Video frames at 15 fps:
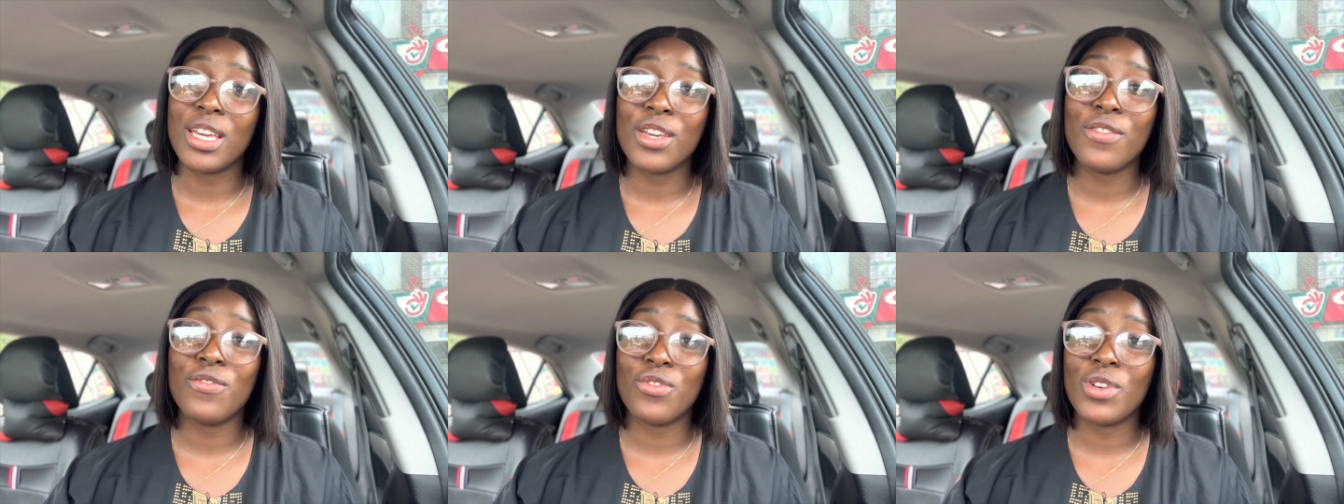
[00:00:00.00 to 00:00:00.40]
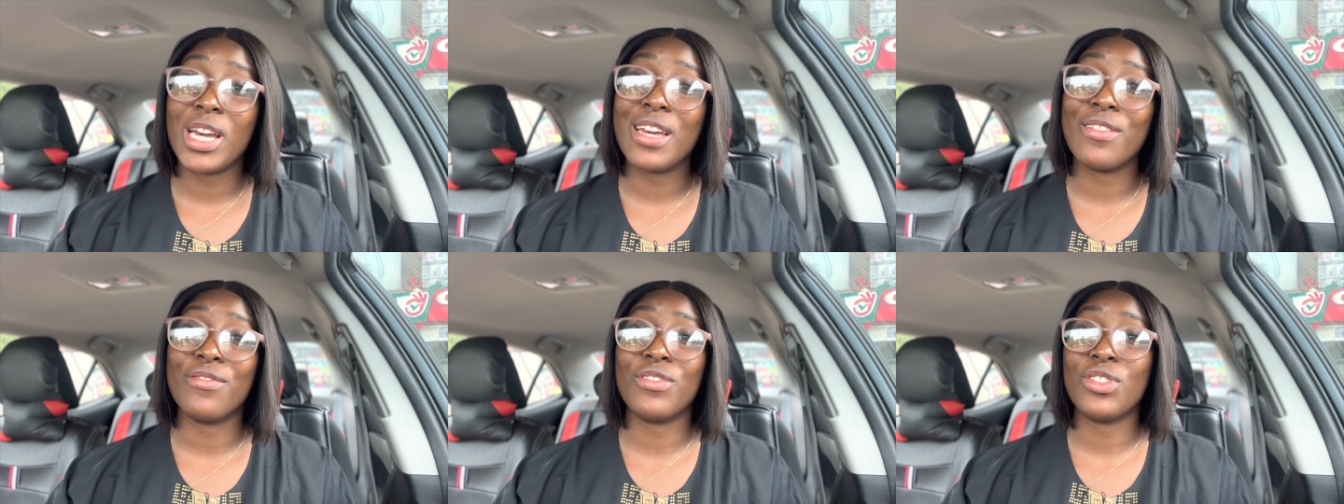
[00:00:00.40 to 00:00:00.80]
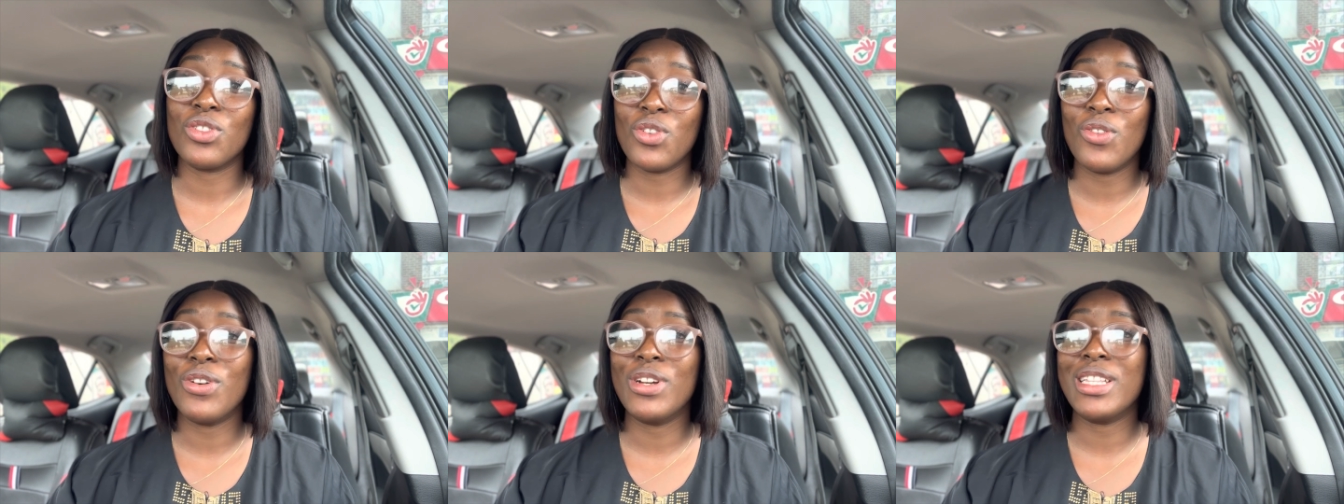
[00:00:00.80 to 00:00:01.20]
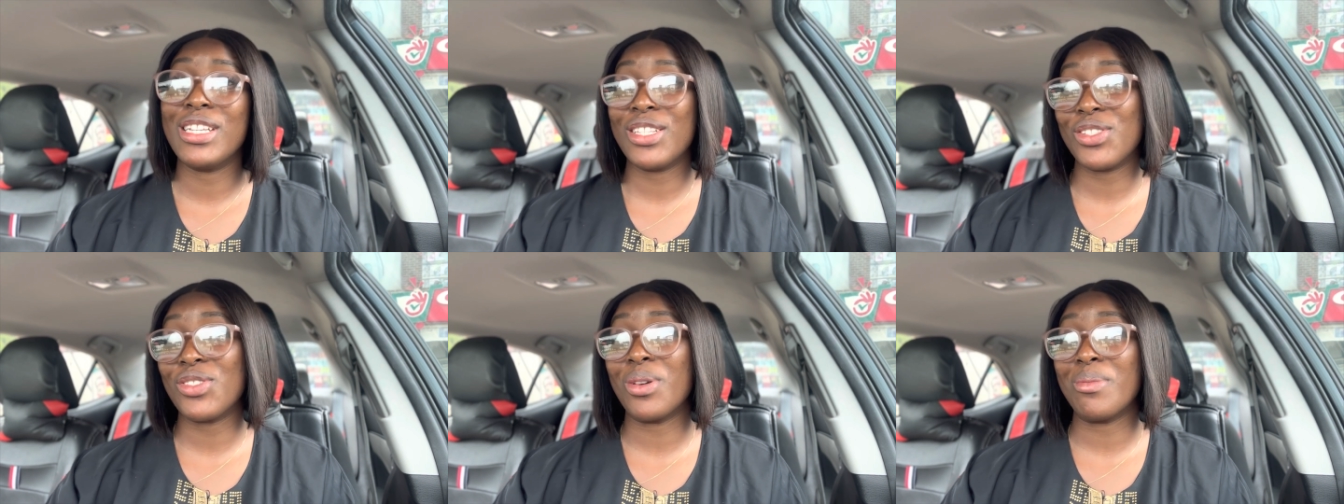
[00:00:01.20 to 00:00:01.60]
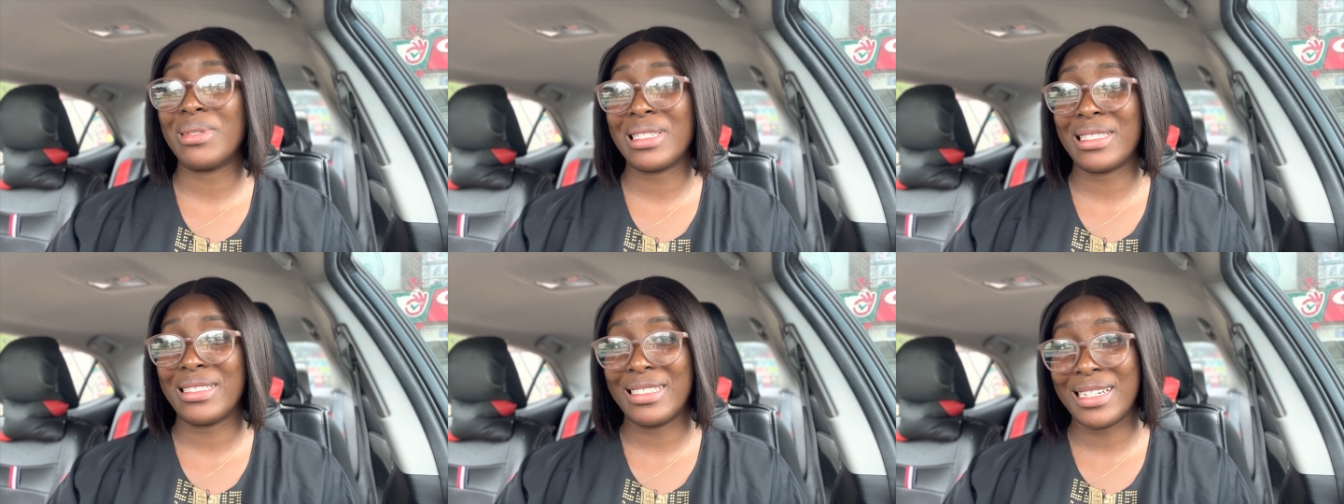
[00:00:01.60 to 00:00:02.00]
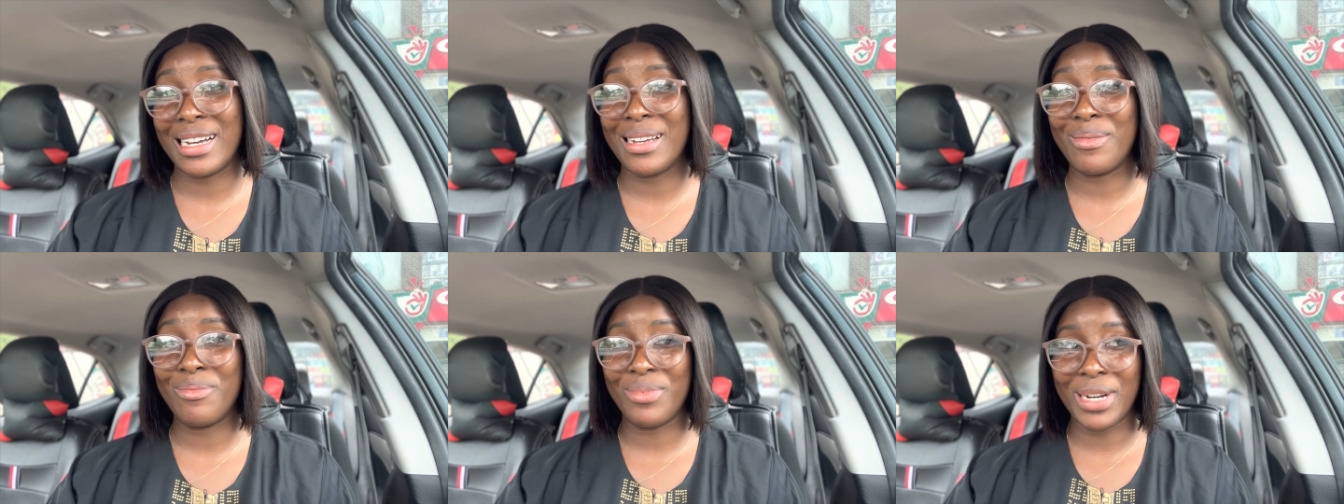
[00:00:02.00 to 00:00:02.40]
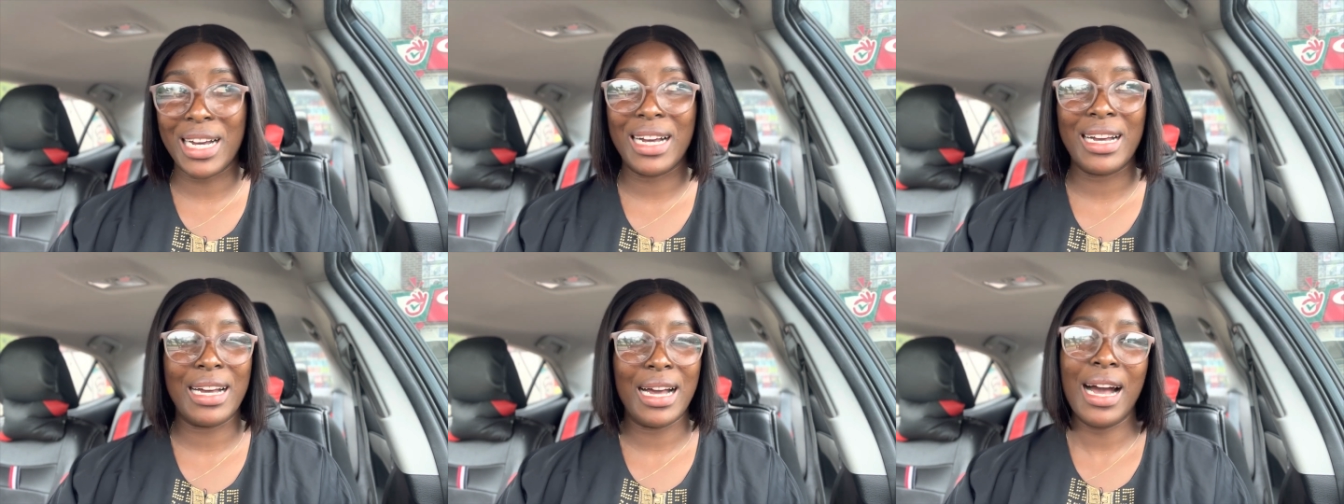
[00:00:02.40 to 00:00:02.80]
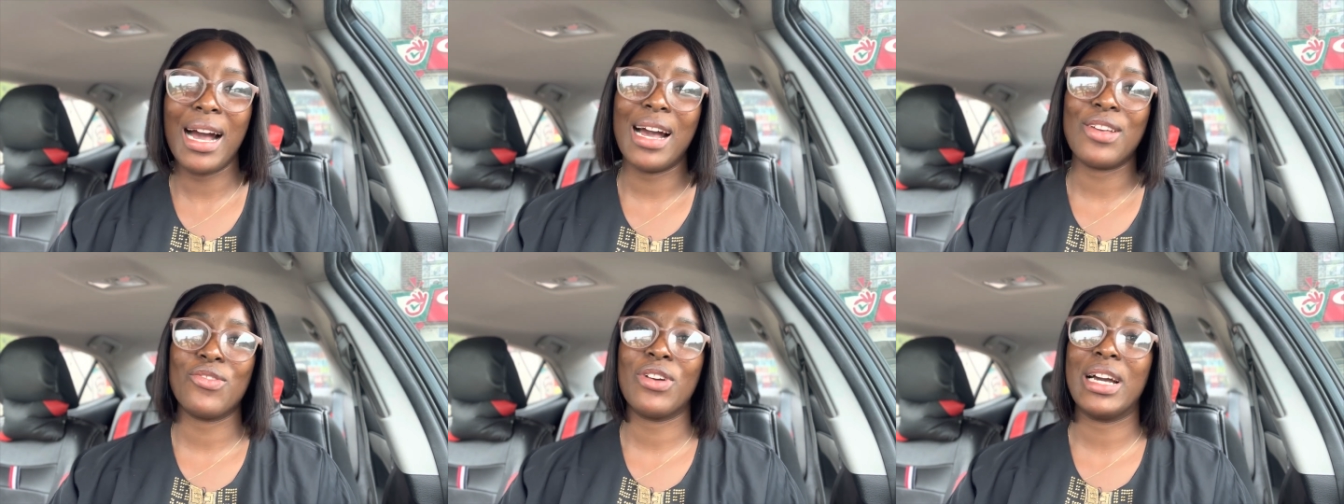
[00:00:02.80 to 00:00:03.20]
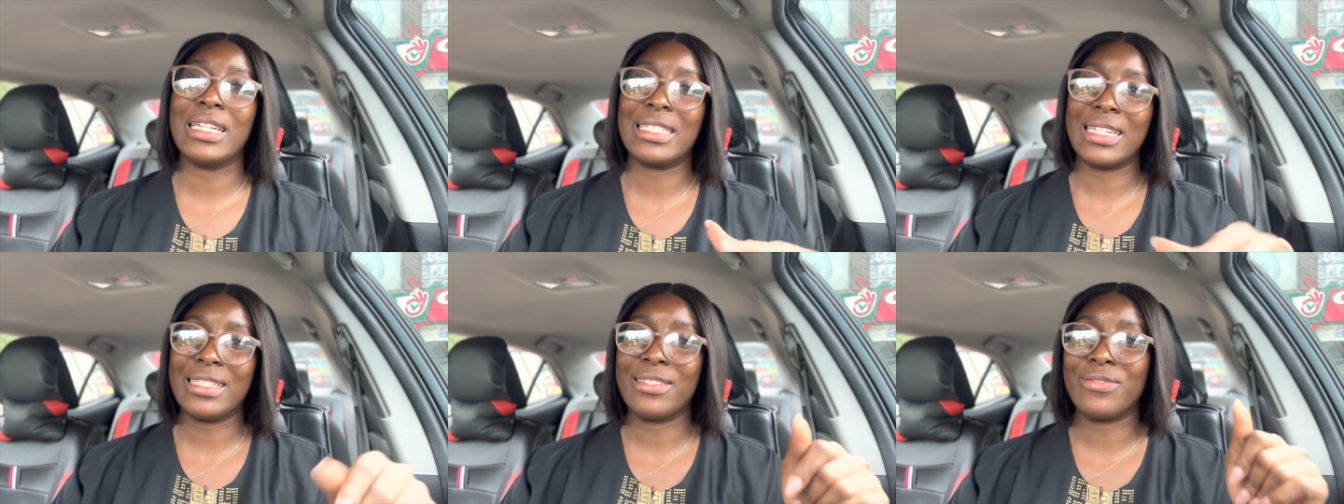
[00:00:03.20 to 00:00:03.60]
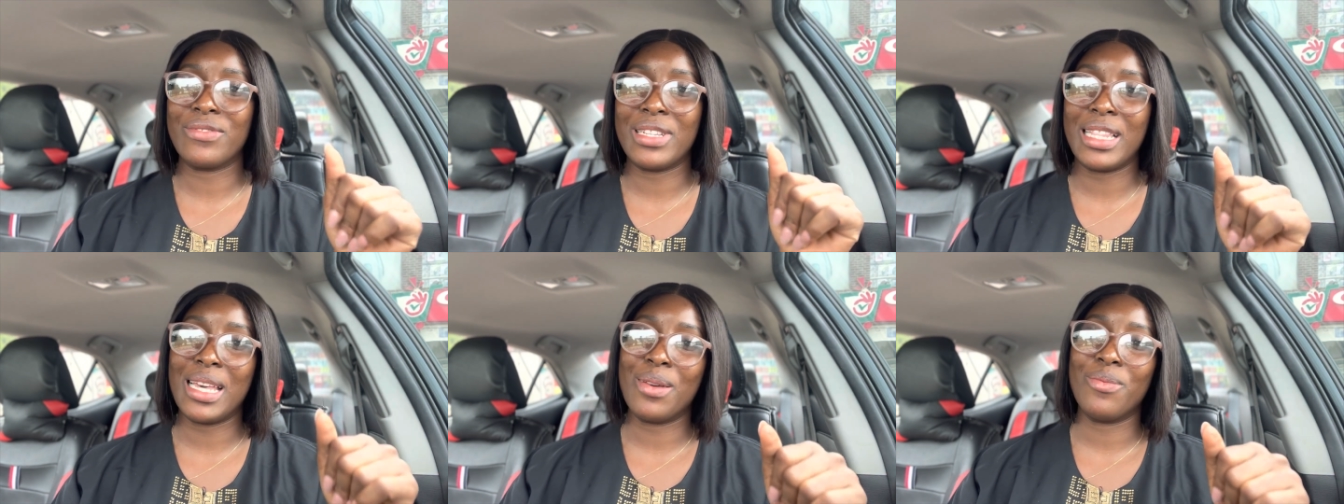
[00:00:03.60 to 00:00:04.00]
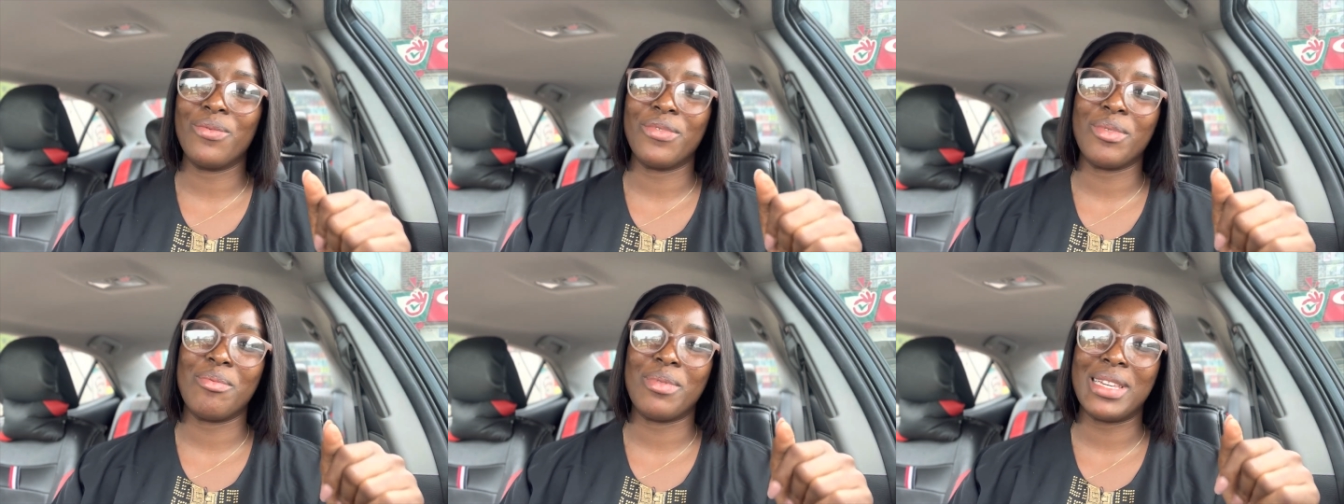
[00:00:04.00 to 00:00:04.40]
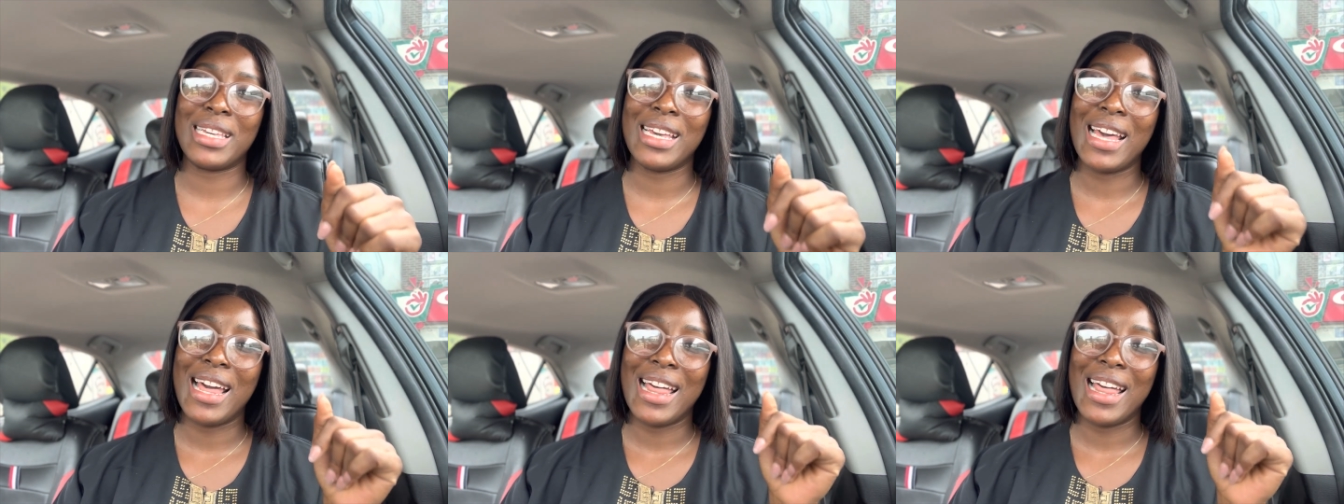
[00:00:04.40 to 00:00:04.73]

if you are a returning subscriber ah you guys are the real mvp